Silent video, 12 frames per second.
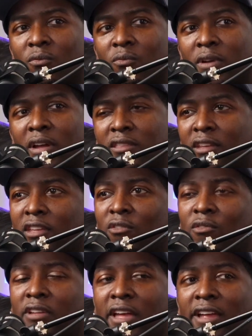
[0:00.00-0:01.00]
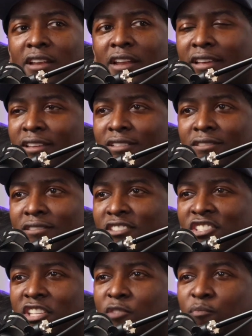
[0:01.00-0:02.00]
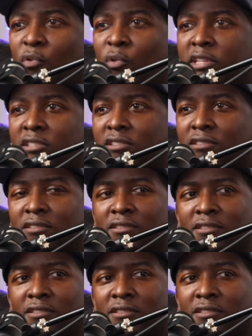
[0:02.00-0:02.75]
Where I think he only had like 6 points.